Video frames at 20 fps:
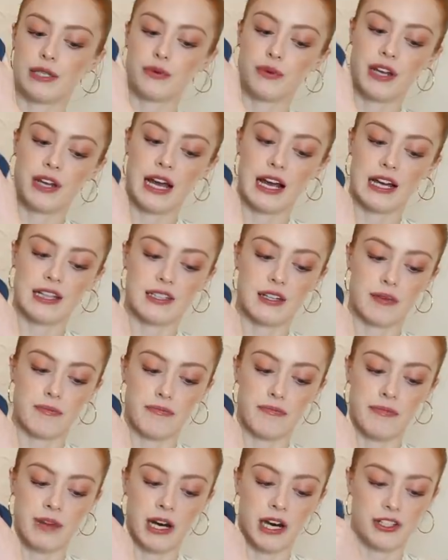but this one has
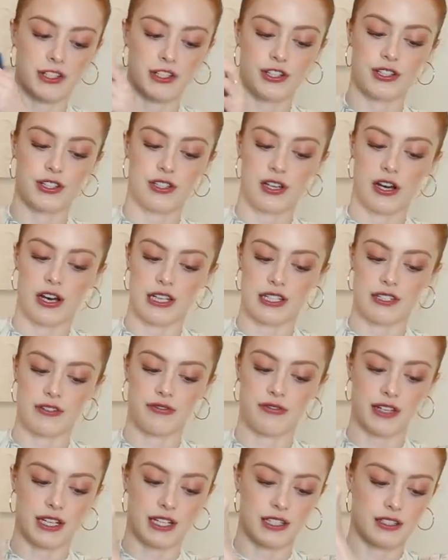a much
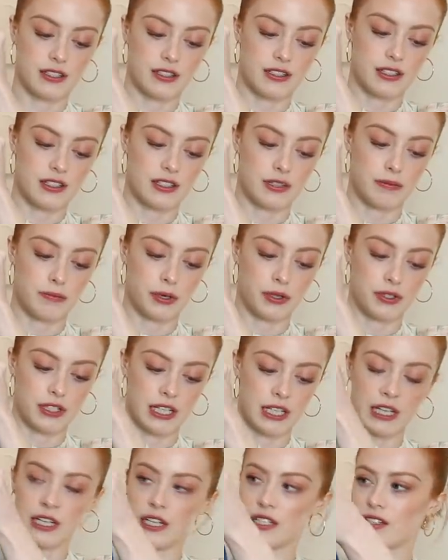tighter fit to the
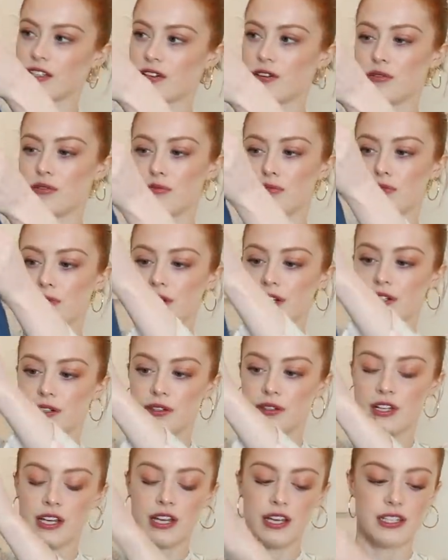body. It's got a
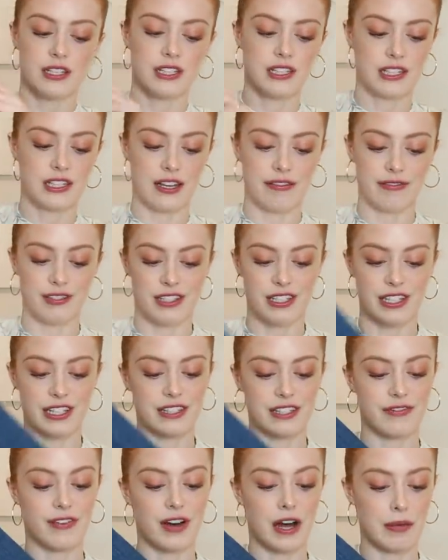real
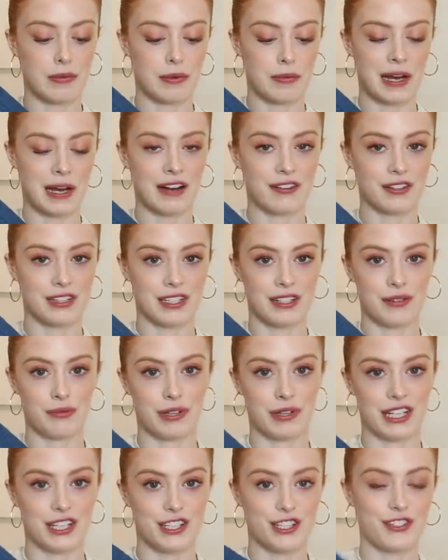70s vibe about
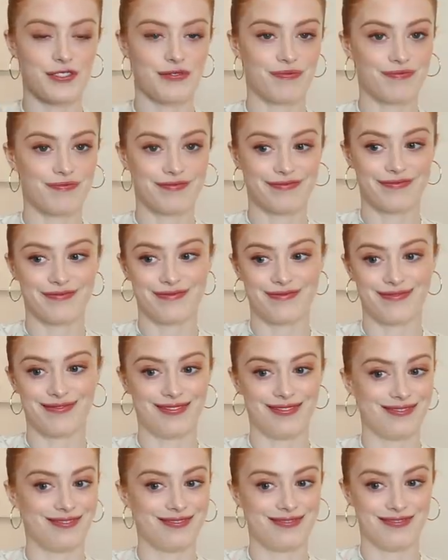it, which
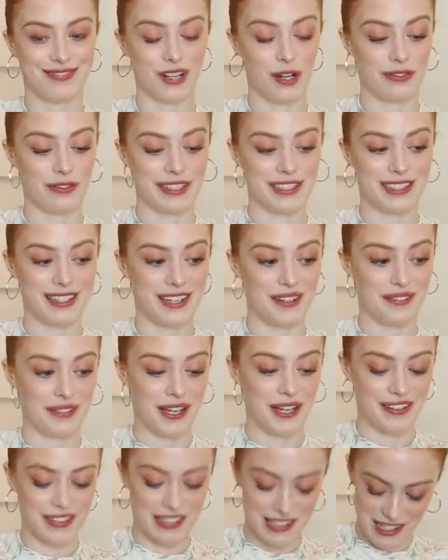obviously
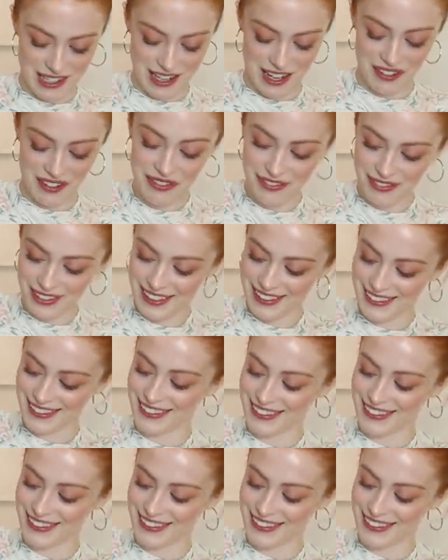I'm going to love.